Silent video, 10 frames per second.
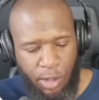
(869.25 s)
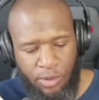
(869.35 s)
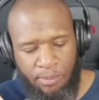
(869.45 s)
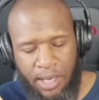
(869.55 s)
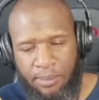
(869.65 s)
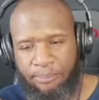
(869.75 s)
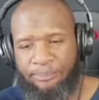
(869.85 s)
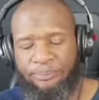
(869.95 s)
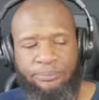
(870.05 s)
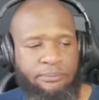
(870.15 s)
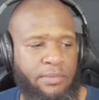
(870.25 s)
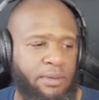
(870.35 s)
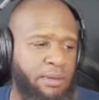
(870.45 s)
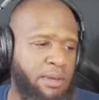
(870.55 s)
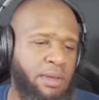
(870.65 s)
on the bottom. Yeah,
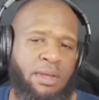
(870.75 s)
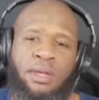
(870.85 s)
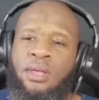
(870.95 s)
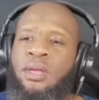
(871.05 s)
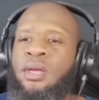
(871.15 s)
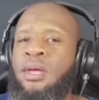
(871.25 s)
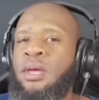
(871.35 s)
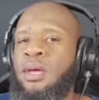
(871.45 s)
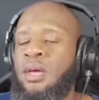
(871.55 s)
bitch. Yeah, bitch.